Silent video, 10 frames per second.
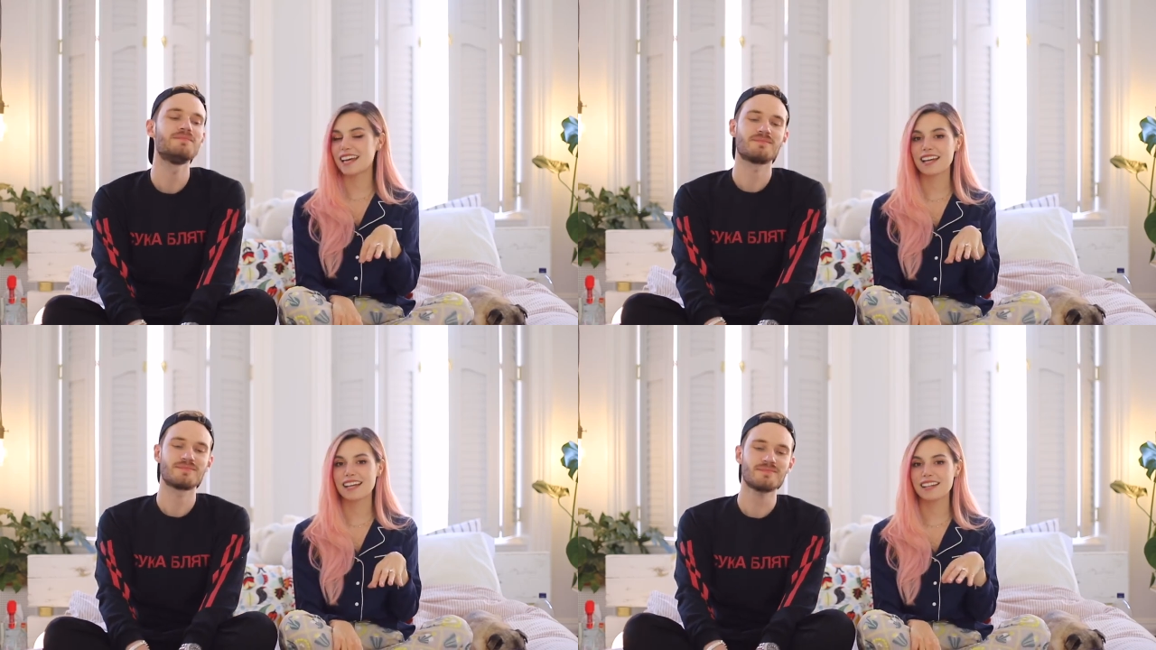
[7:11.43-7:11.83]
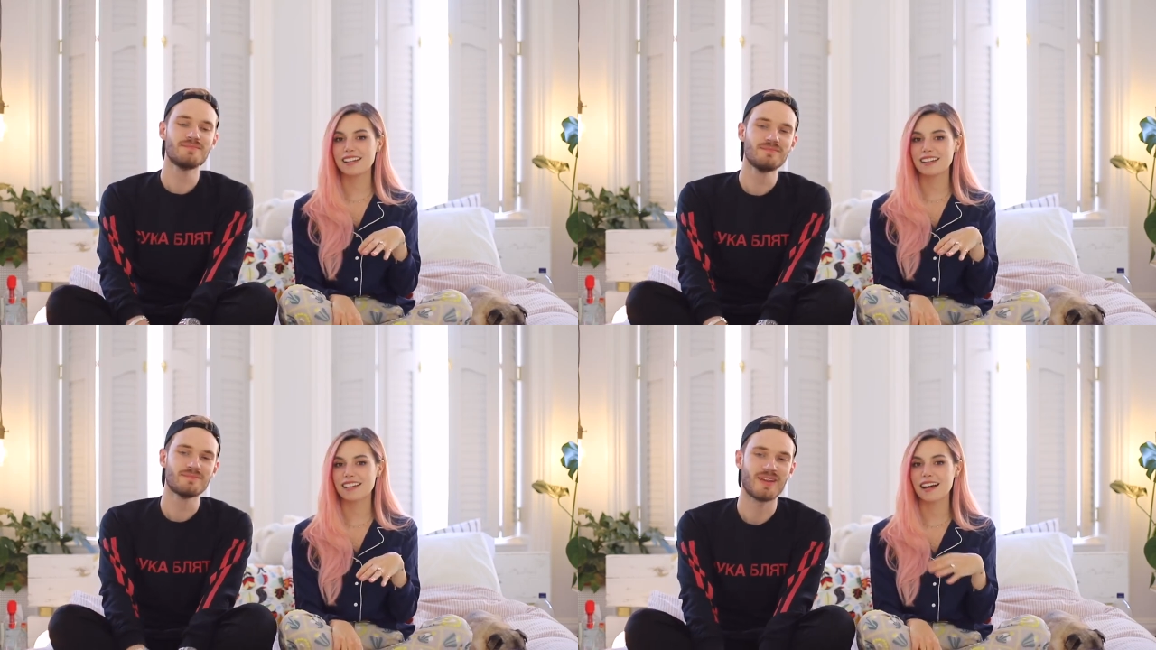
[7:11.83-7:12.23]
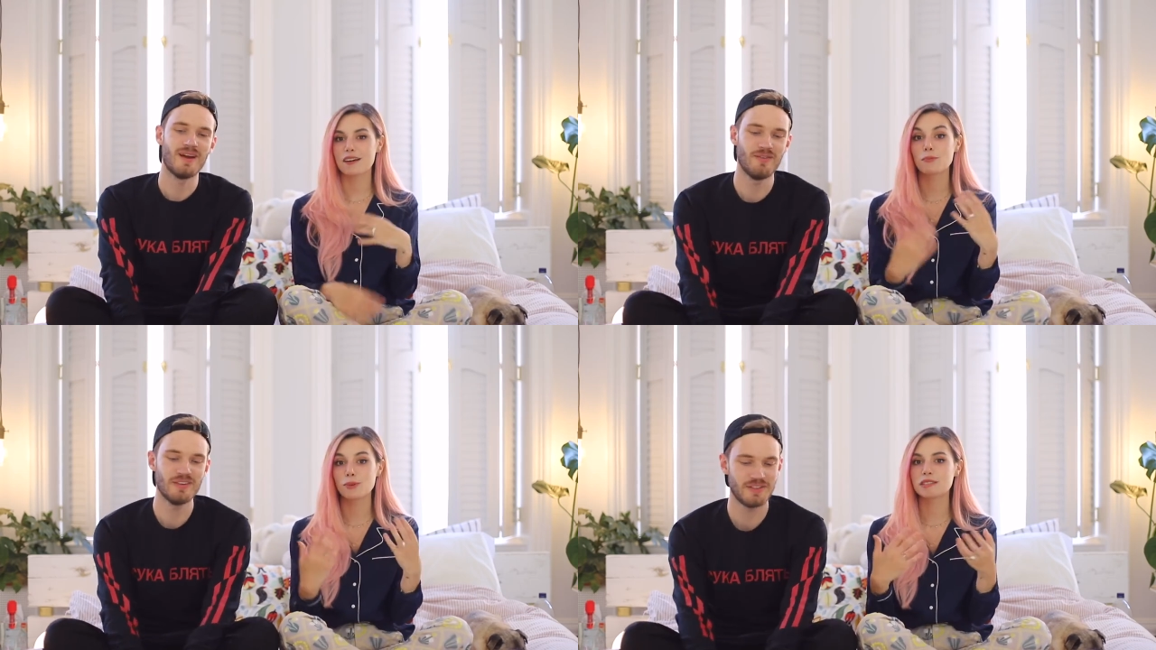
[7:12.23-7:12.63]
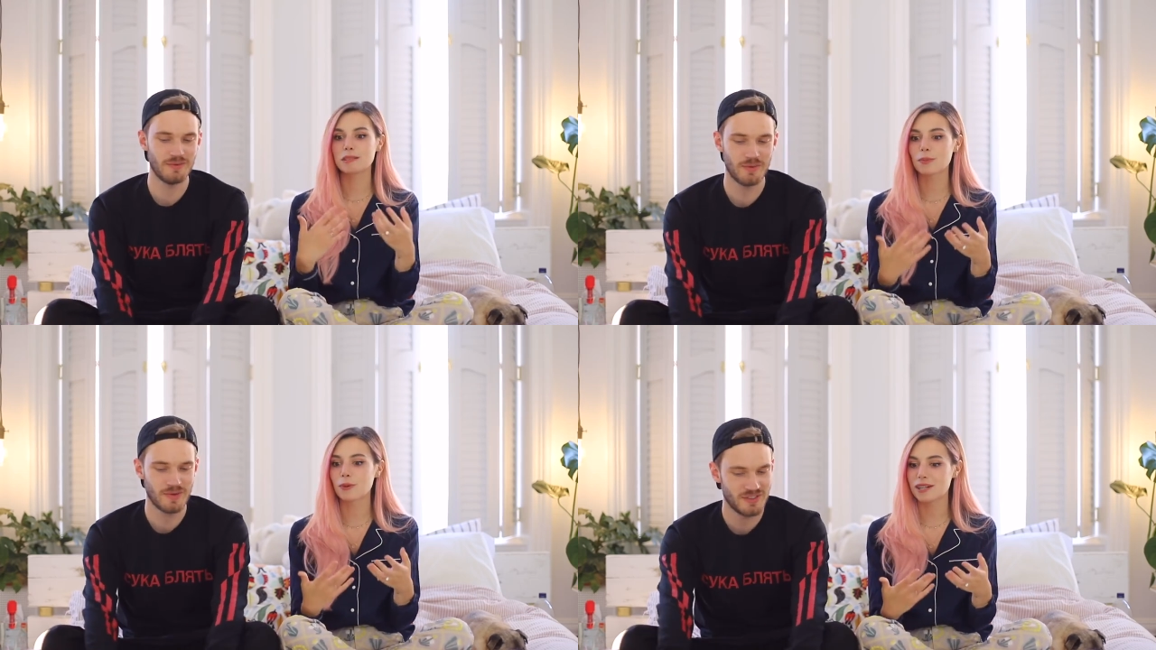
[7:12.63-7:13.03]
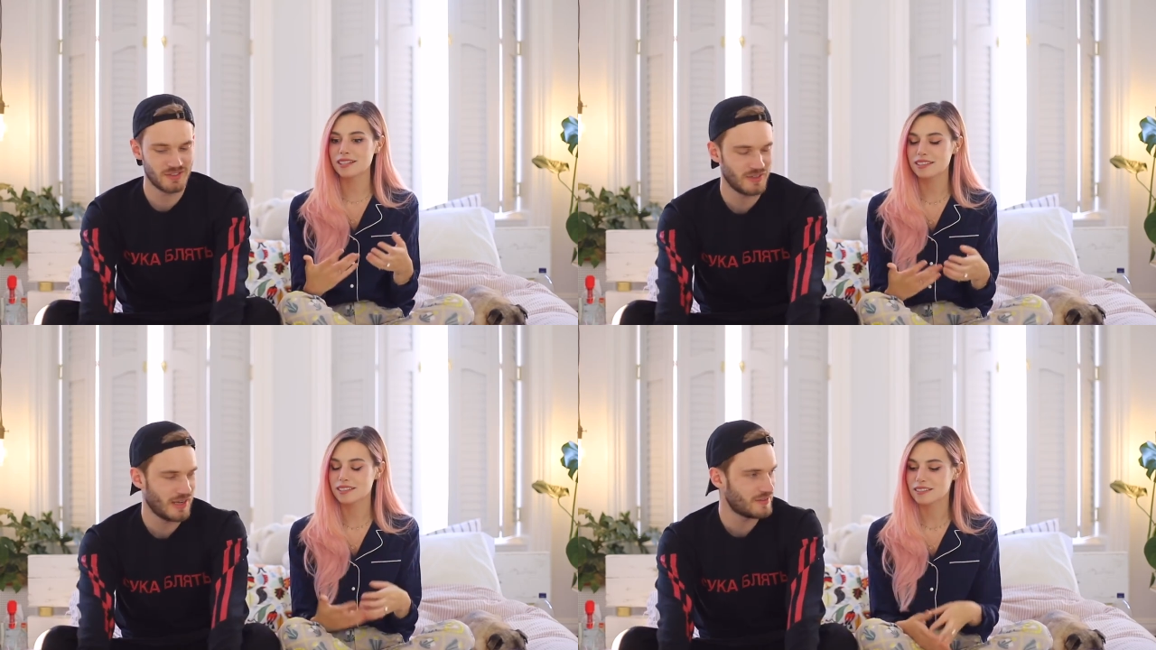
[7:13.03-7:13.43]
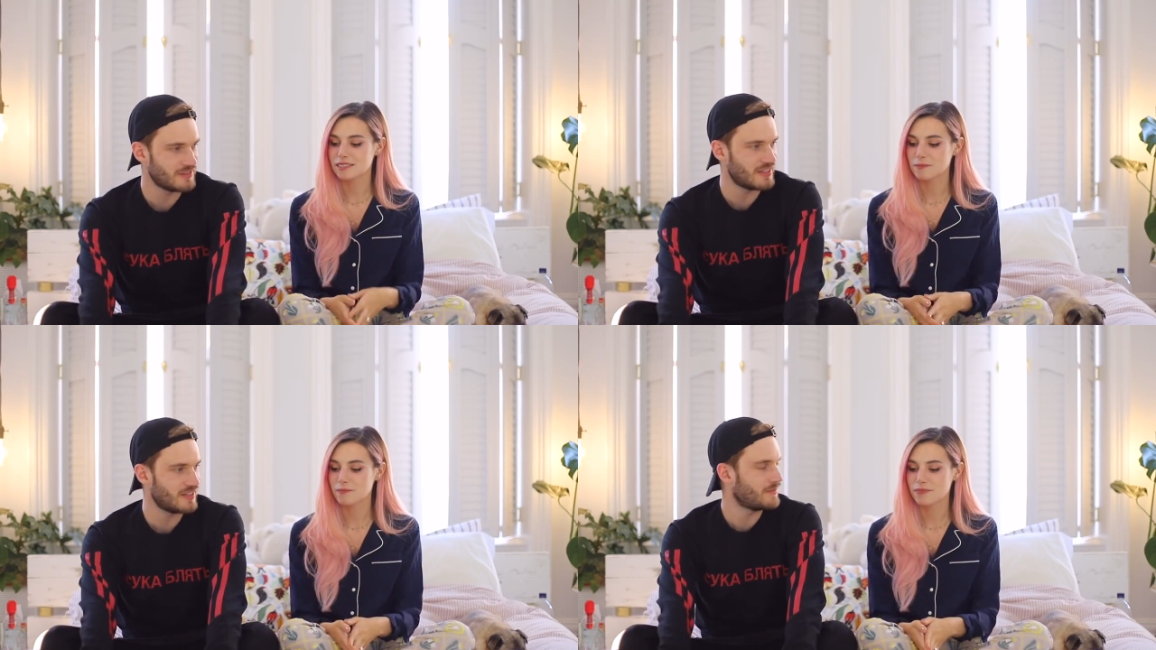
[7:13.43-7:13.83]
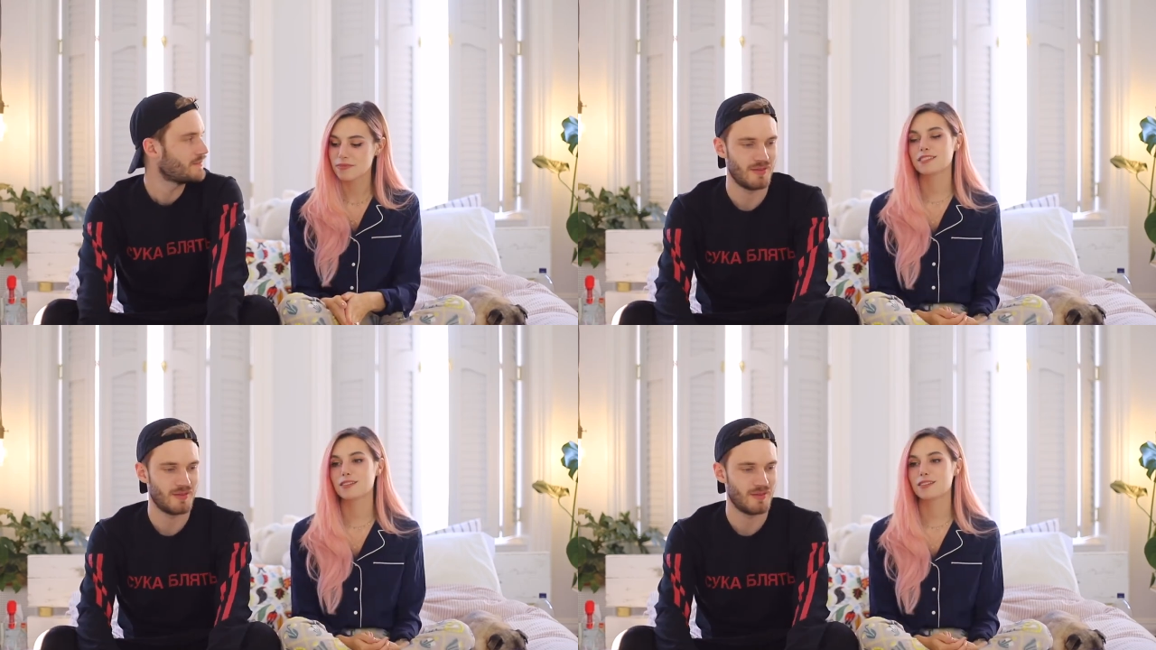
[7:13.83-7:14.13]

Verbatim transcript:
Speaker 1: that Obviously, we wanted to announce it.